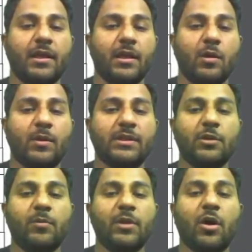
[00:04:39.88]
whether
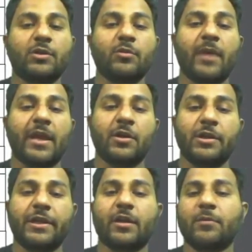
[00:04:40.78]
you belong to
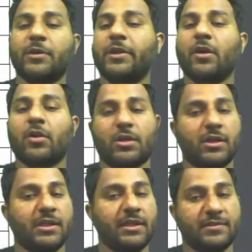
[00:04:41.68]
minority community or
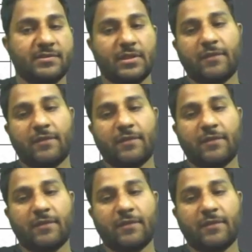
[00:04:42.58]
not, yes,